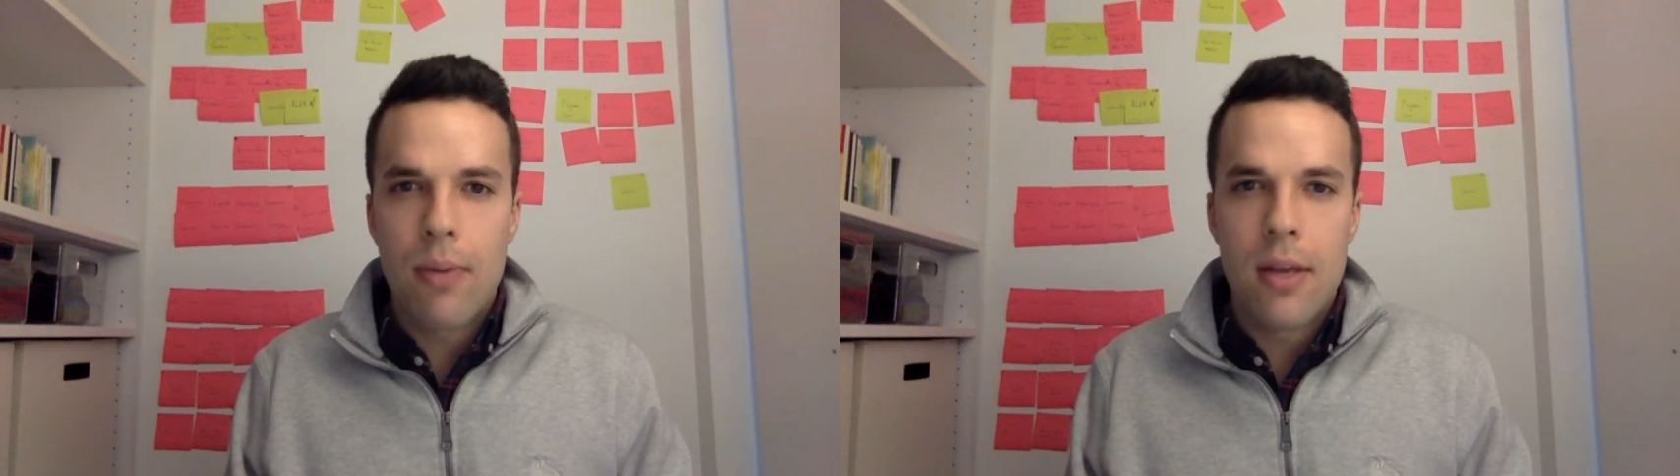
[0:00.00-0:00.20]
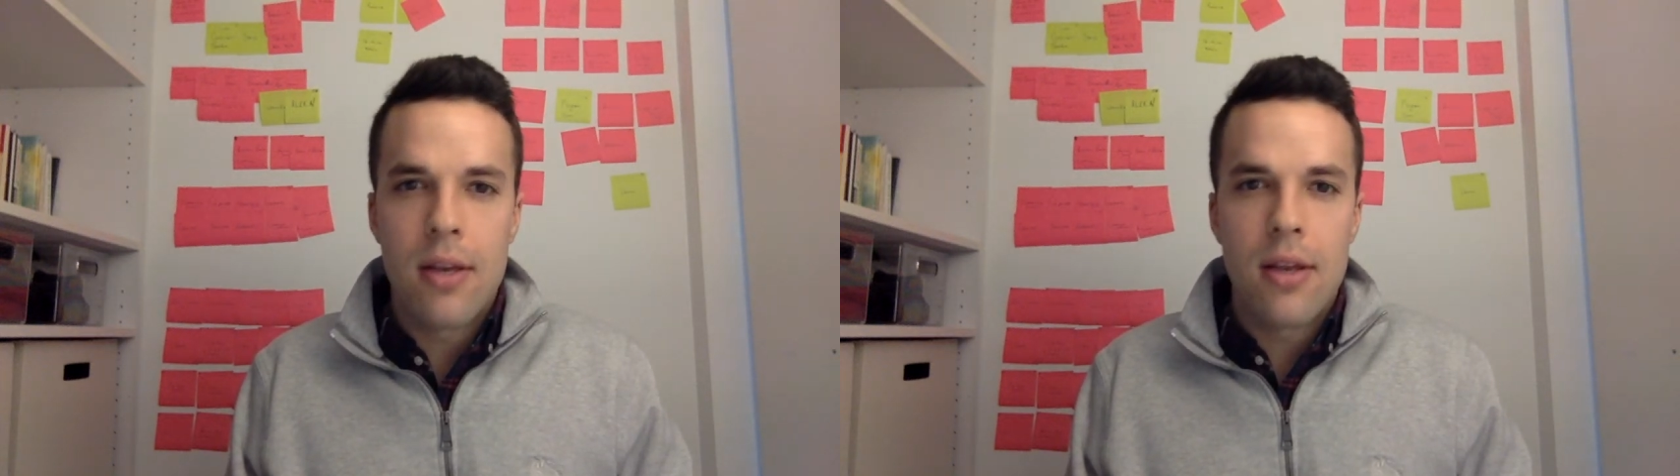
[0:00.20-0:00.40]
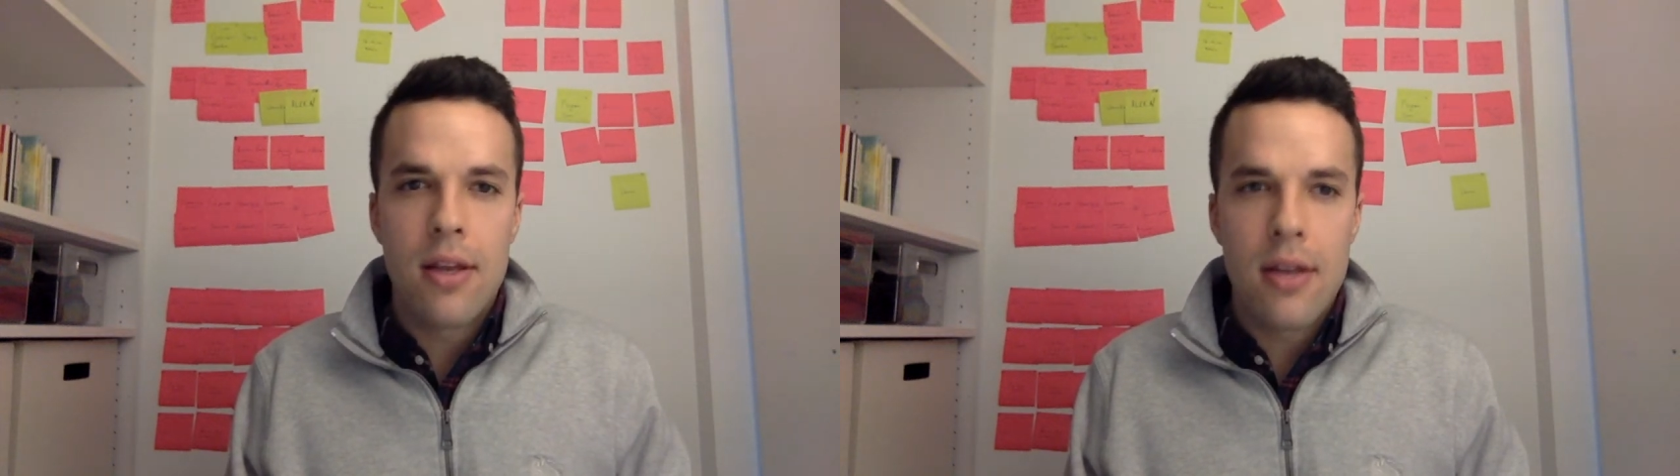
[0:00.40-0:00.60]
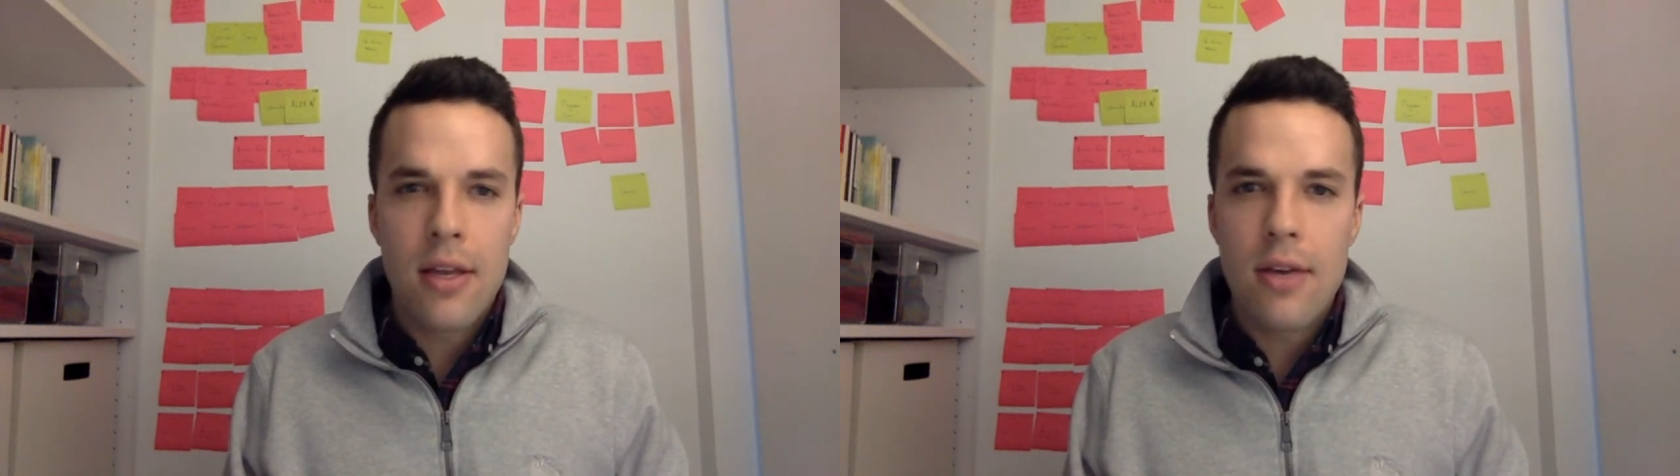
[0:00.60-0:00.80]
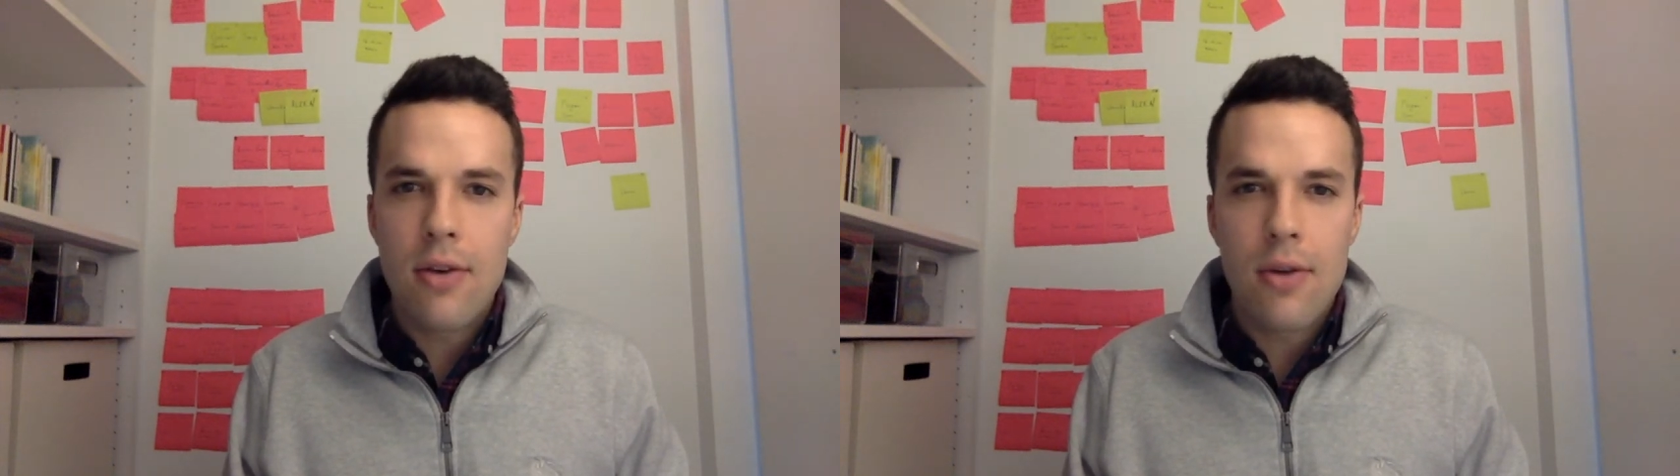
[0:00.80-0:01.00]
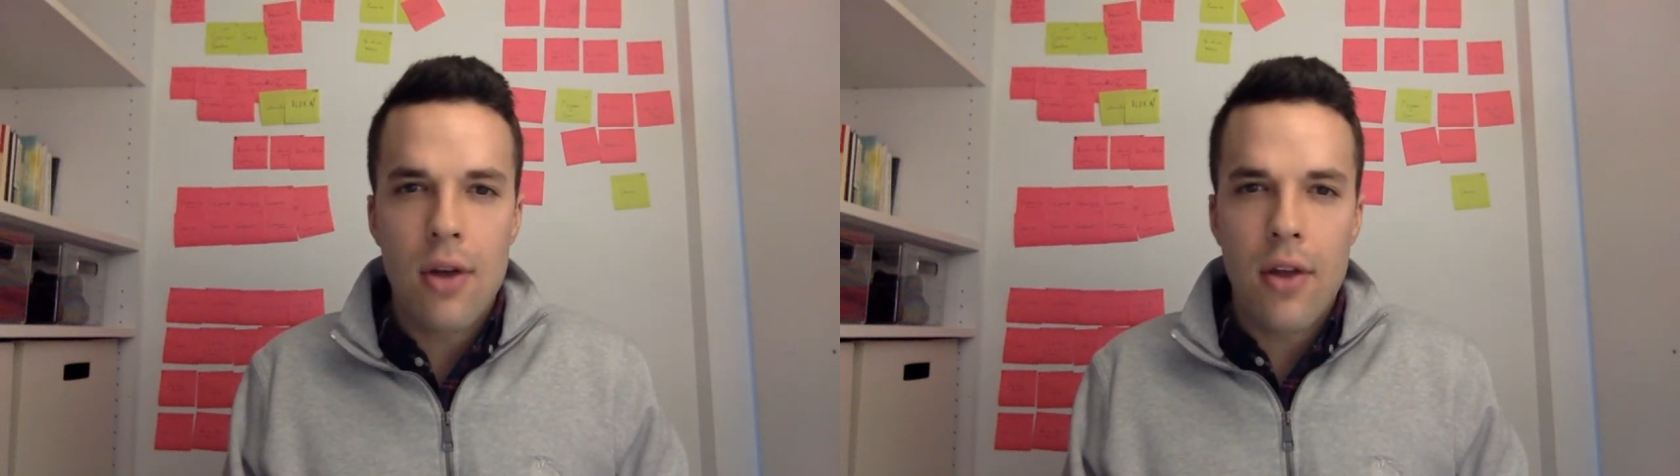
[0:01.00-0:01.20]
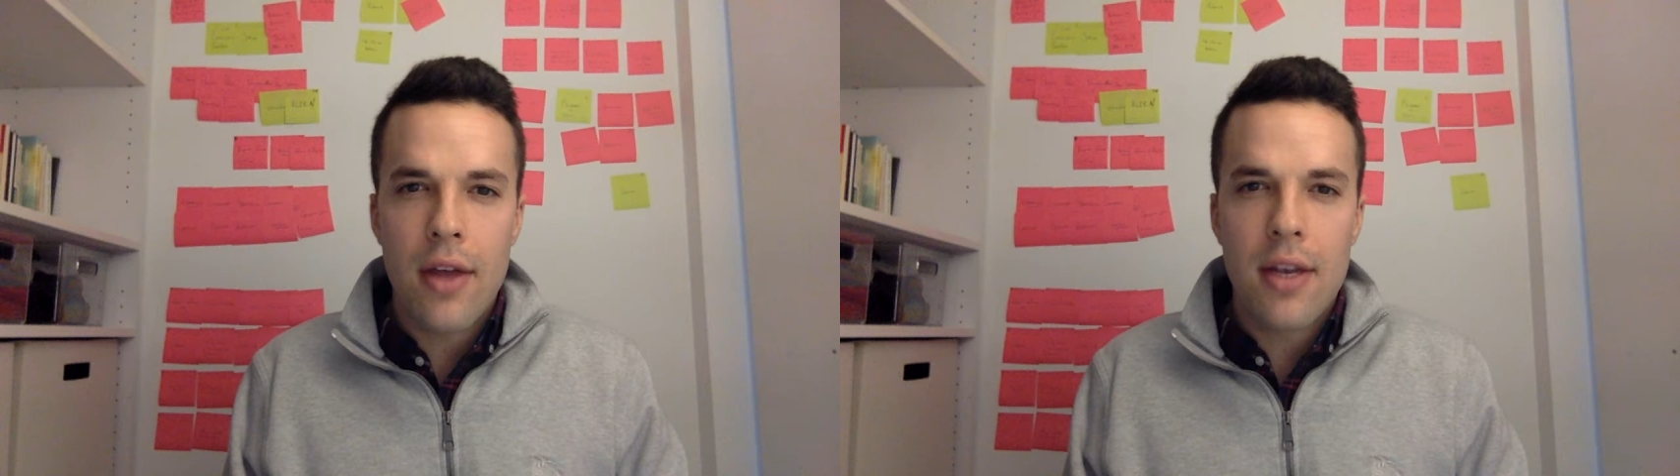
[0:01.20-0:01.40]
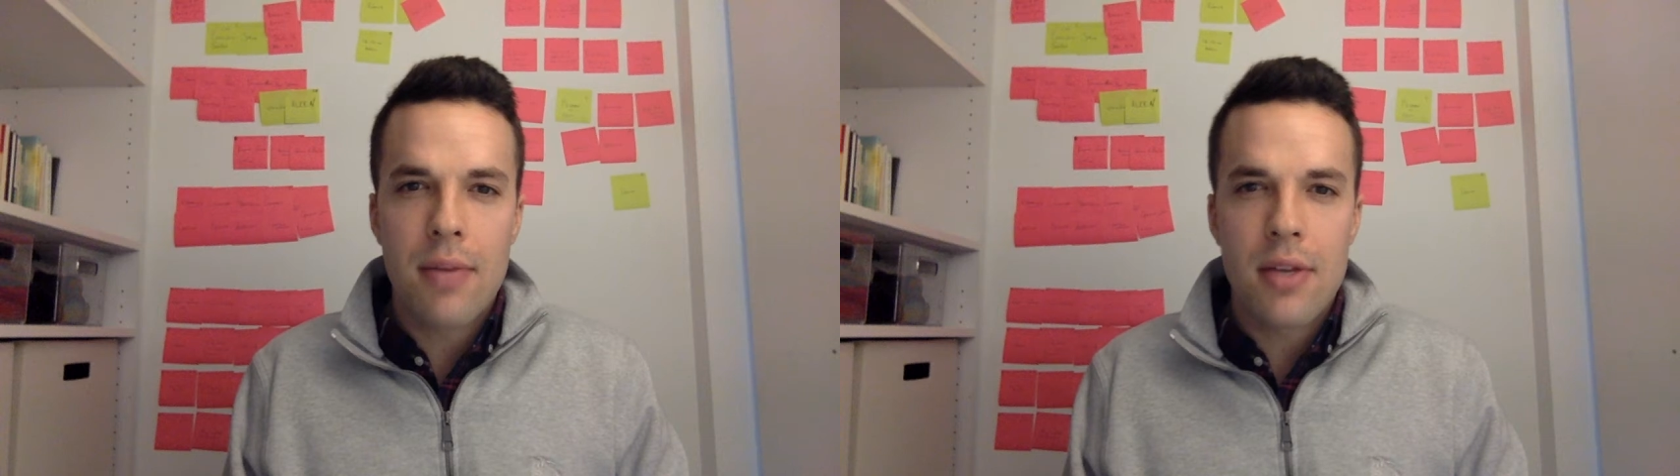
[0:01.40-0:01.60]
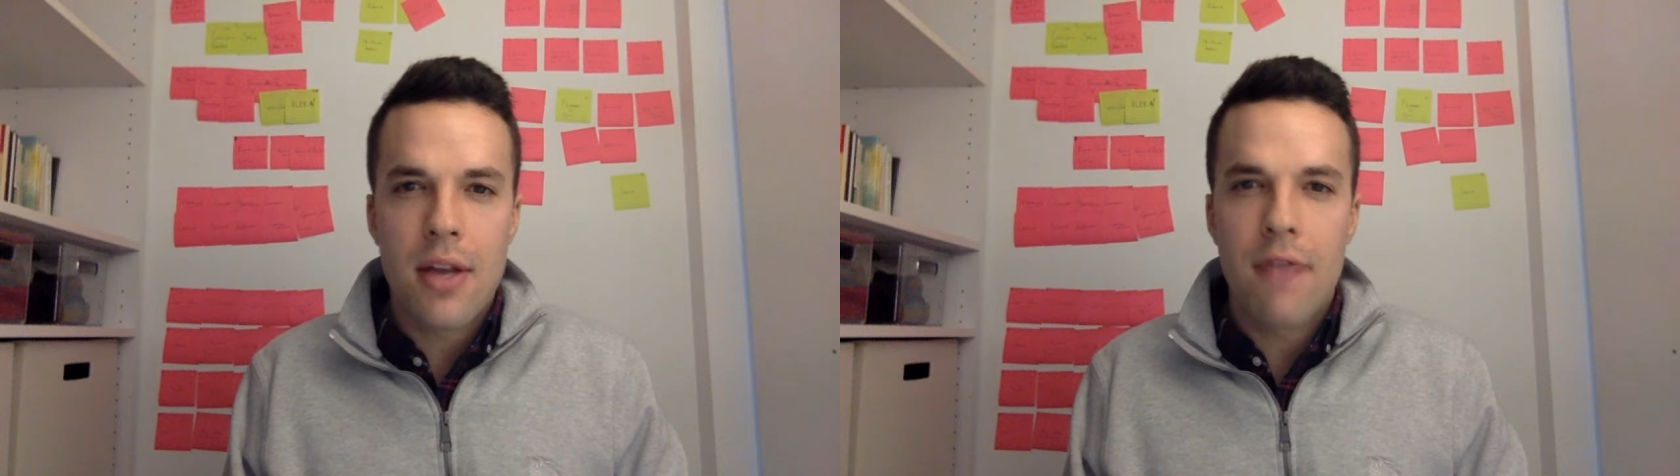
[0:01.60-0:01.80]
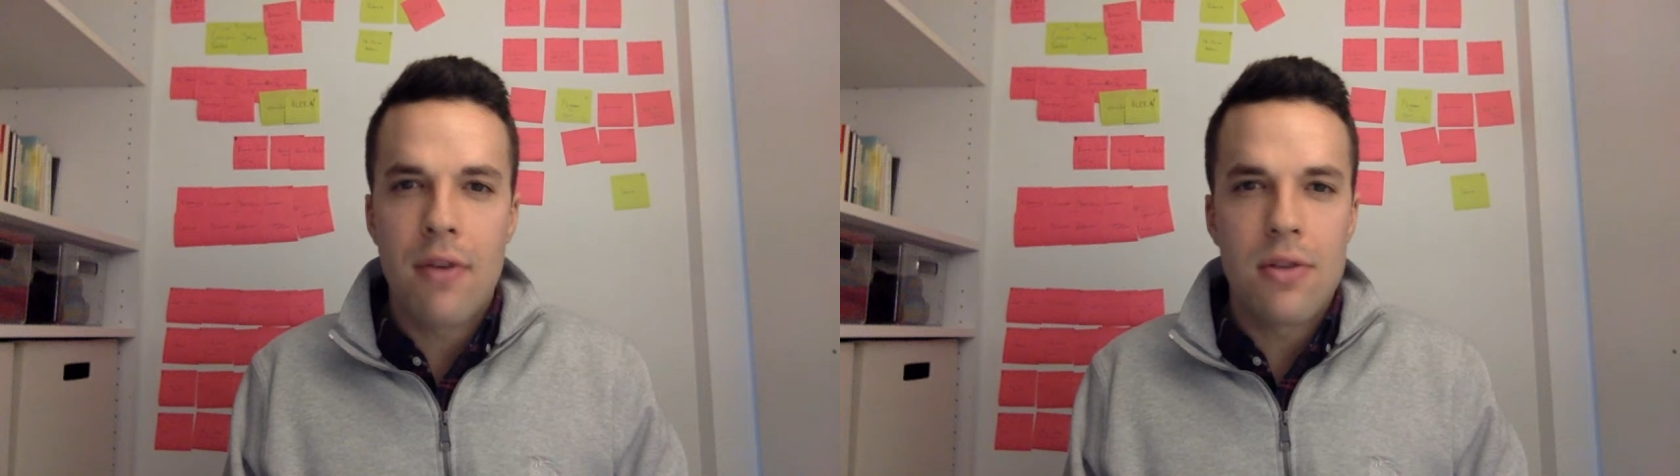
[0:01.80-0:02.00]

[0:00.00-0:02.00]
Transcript: and heal and all that type of stuff,